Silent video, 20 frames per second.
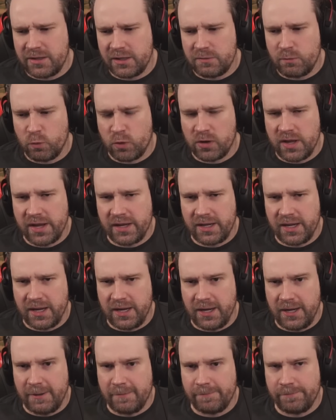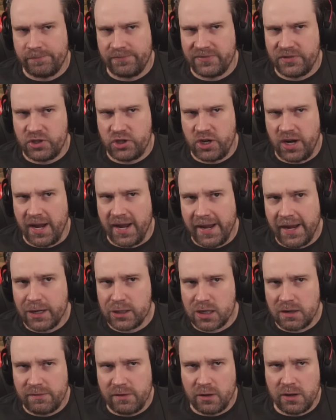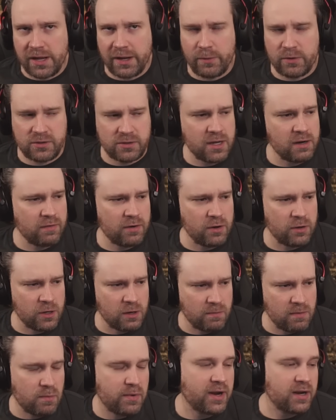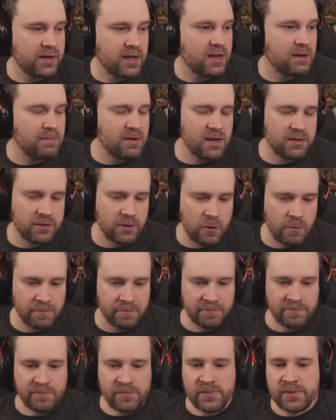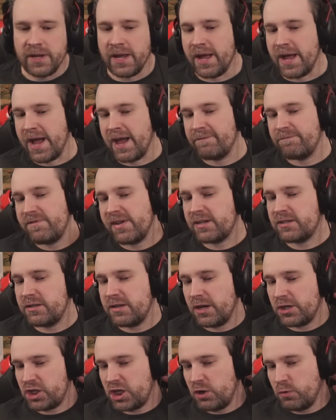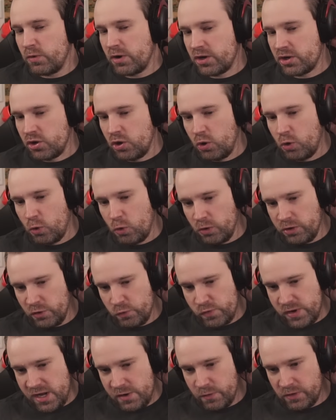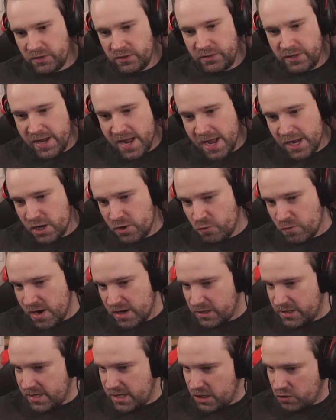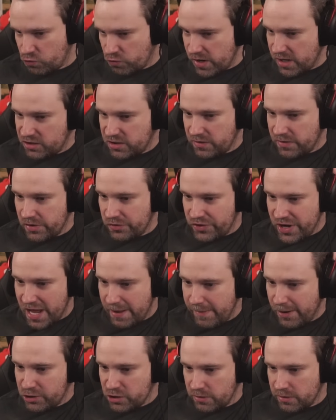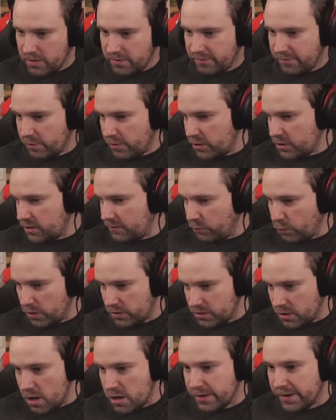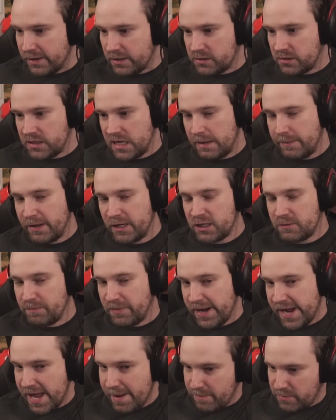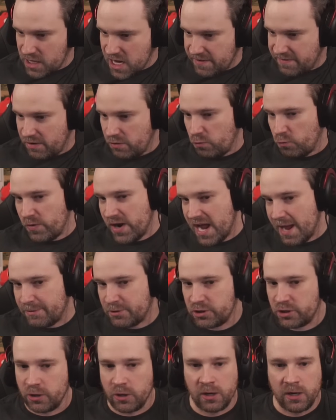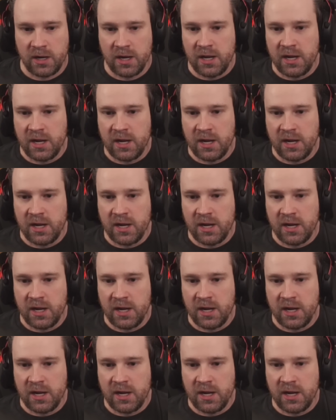It's more like a change, I feel like, which is not a very good one. We'll get to that in a minute, though. And fix an issue where Cold a Week was not correctly increasing the damage of the first 4 targets damaged by Malefic Rapture.